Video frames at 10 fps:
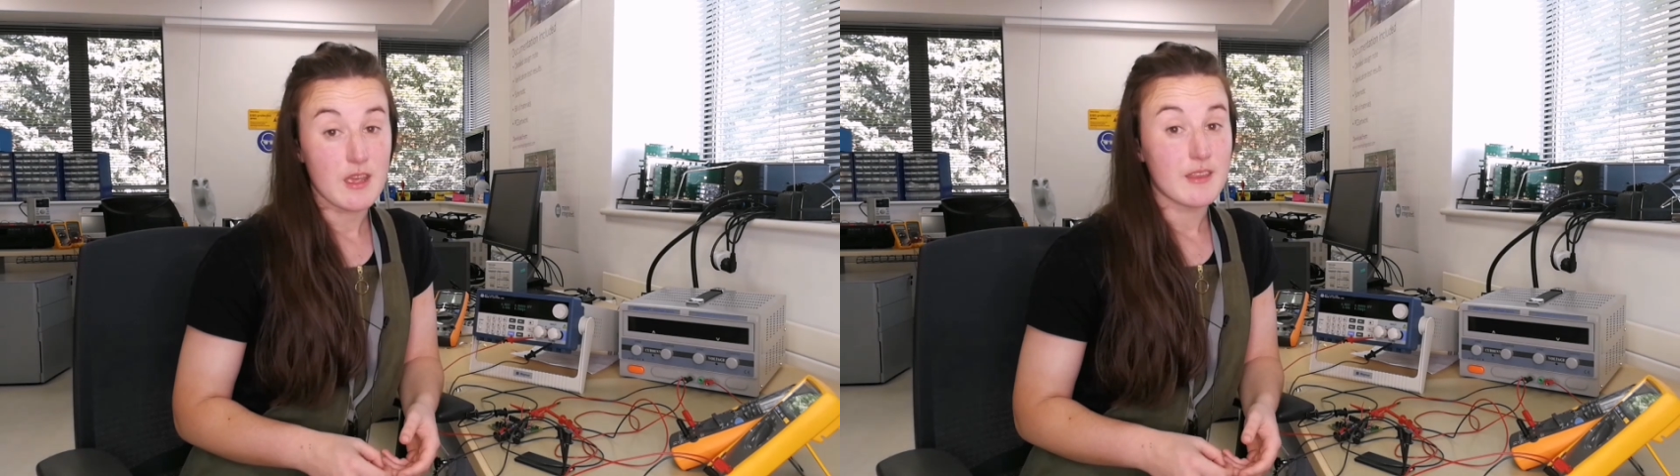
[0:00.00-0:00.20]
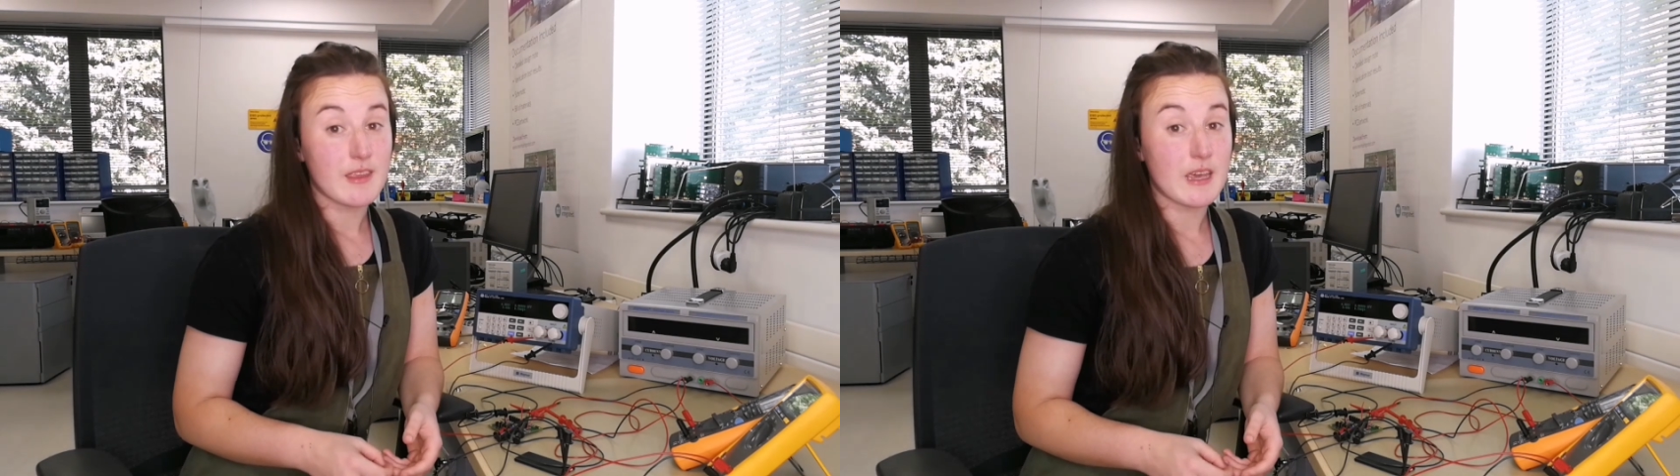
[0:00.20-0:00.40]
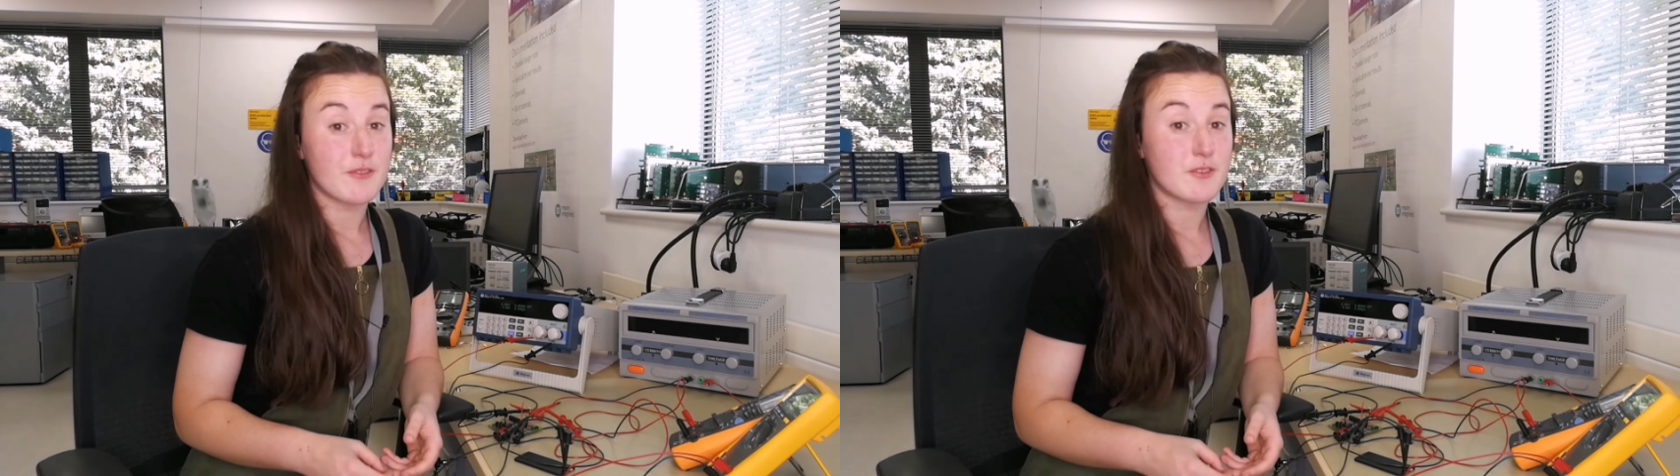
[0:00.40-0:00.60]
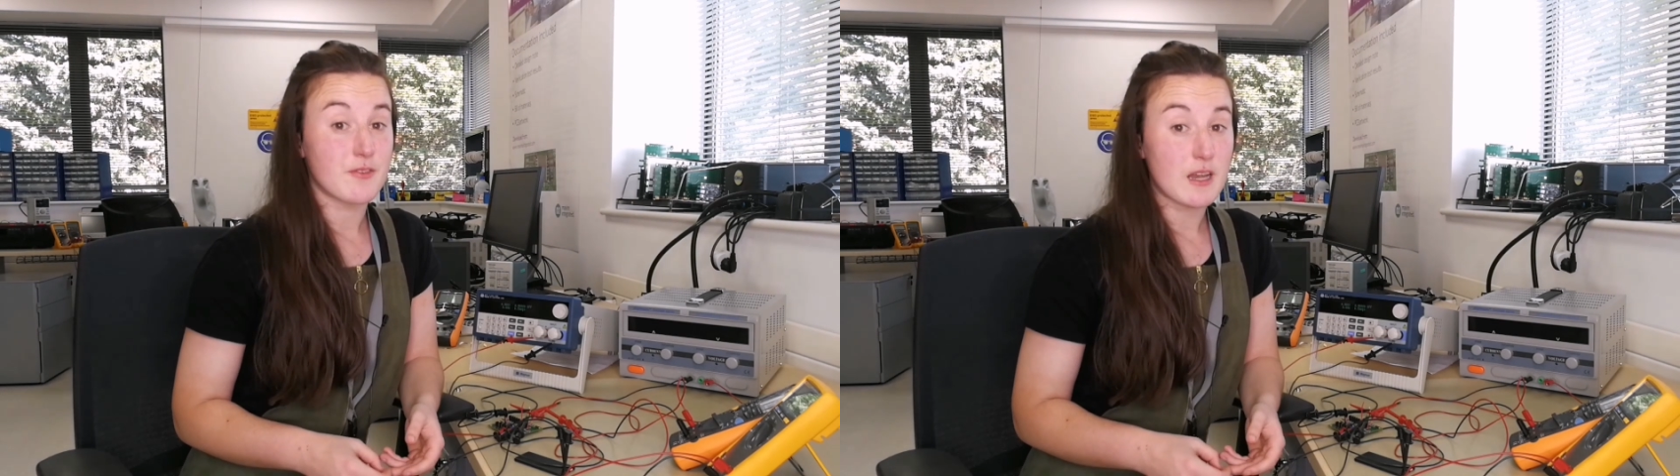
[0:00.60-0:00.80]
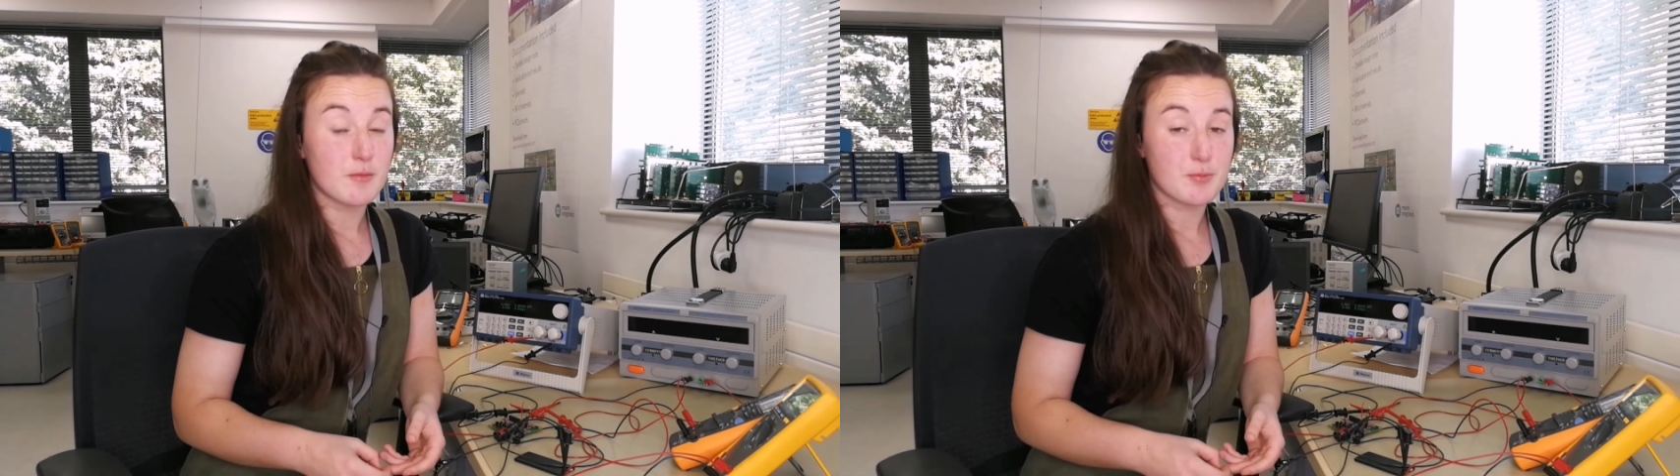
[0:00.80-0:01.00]
they have
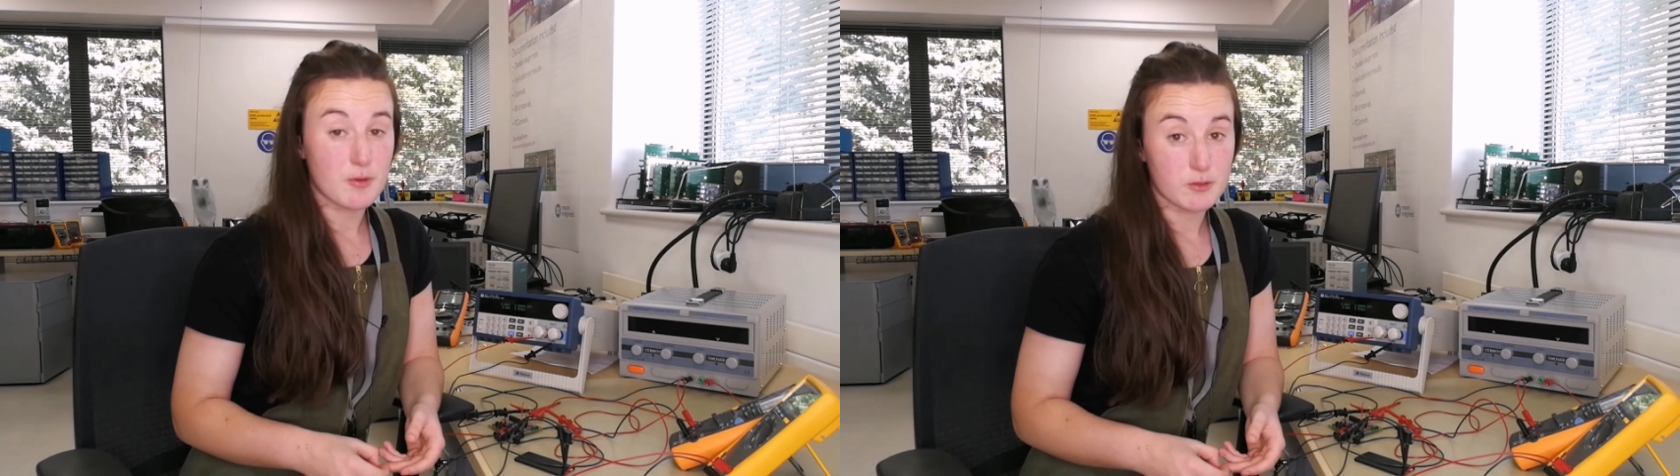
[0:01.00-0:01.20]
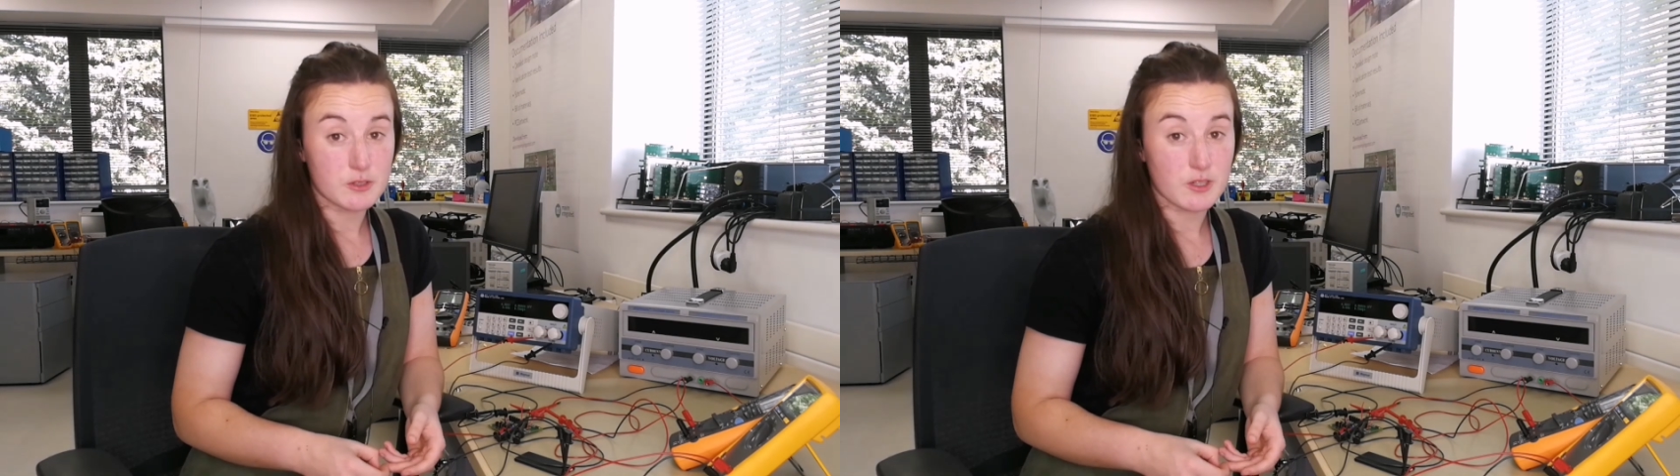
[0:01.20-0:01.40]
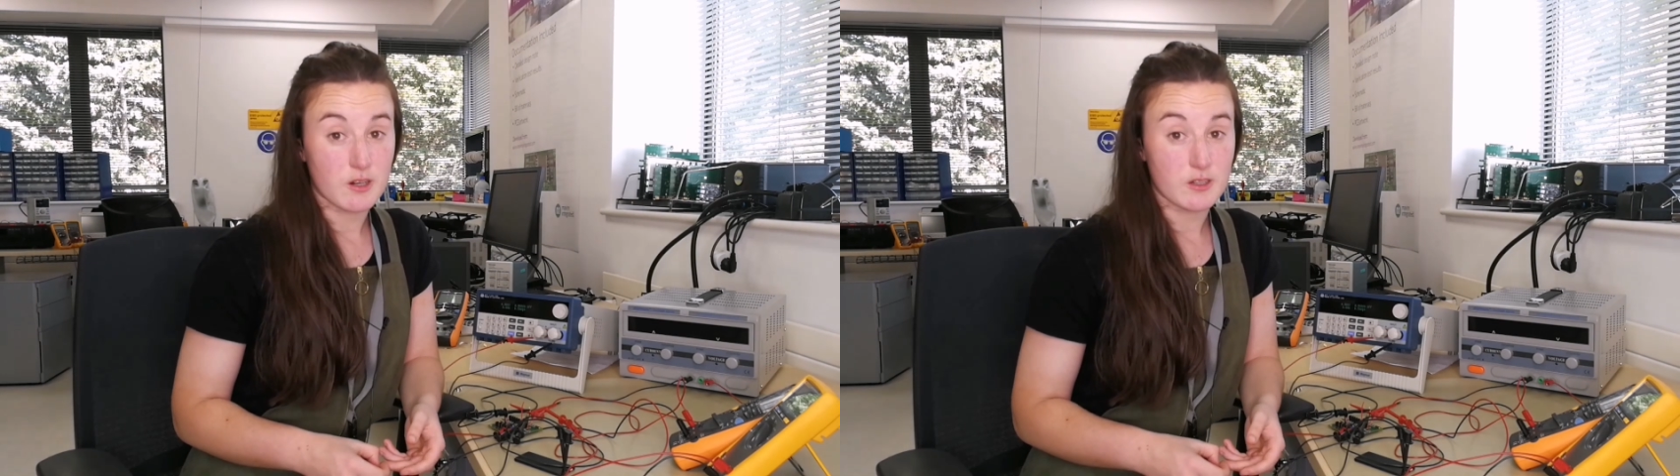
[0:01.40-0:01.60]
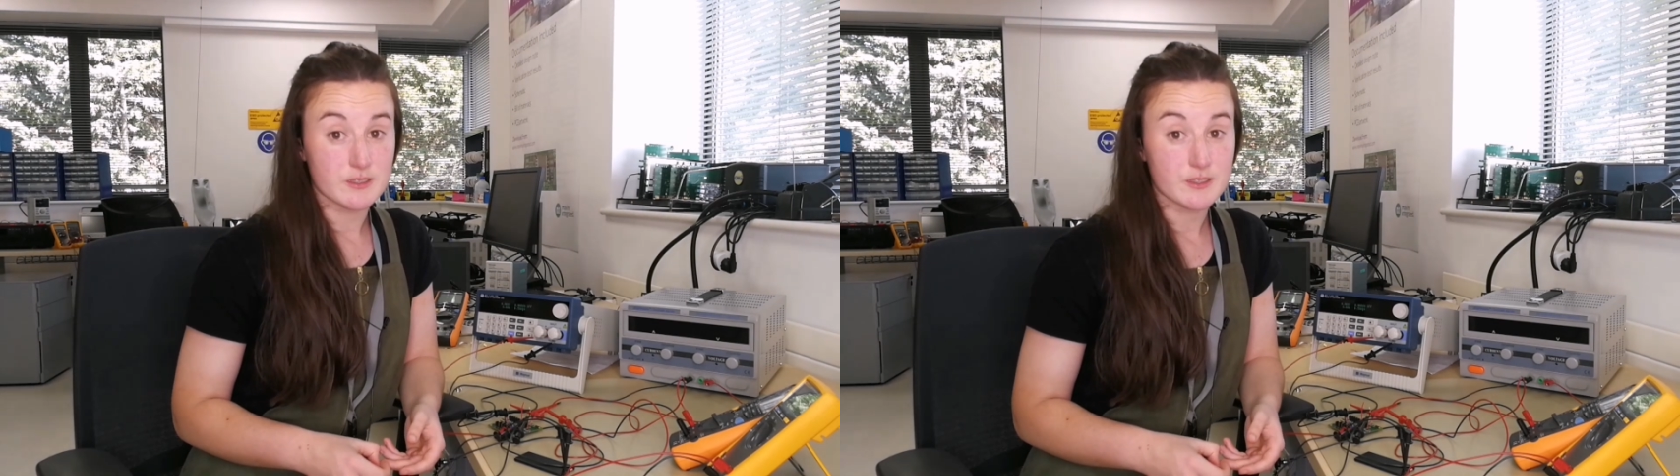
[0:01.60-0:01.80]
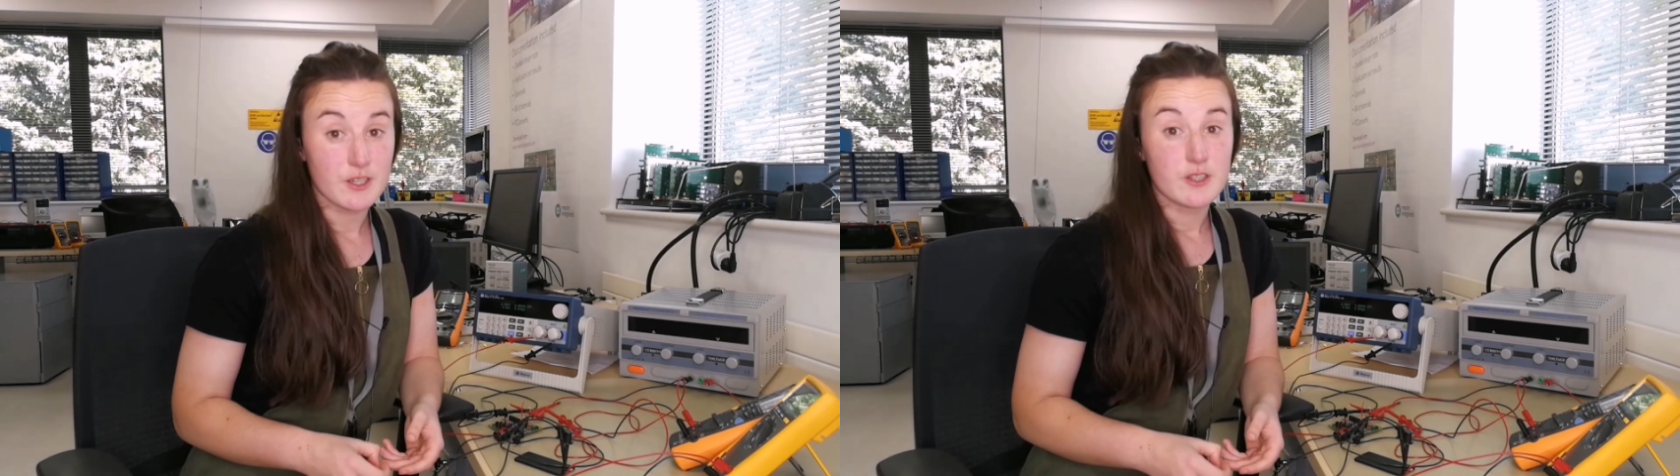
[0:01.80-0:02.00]
developed
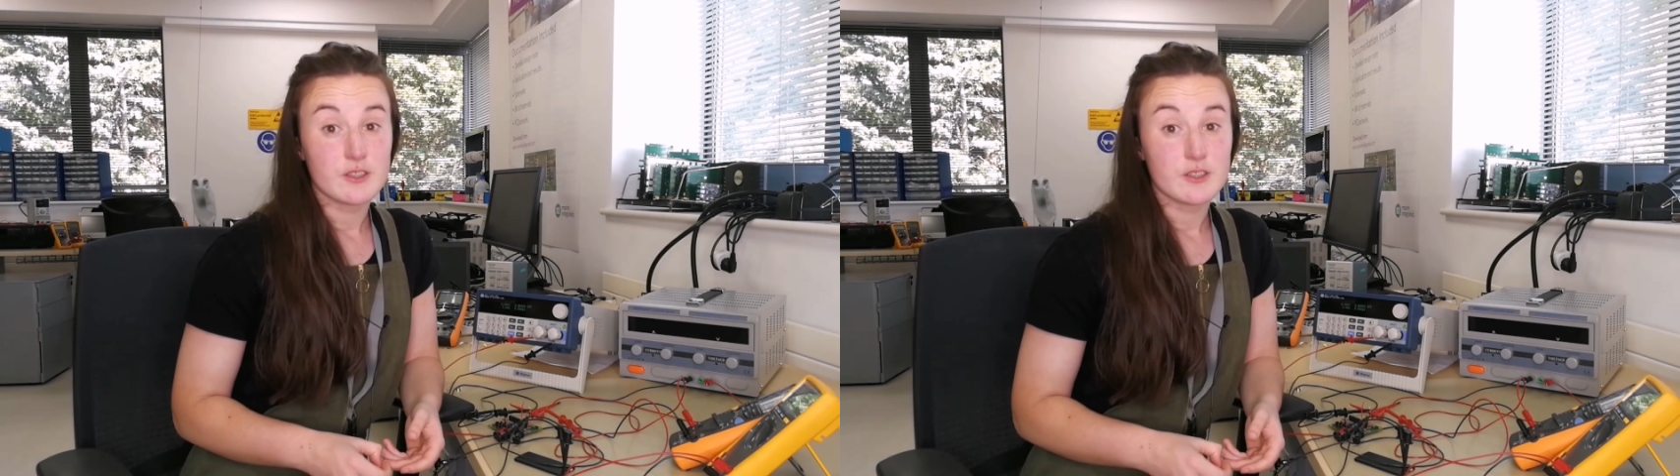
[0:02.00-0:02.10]
protocols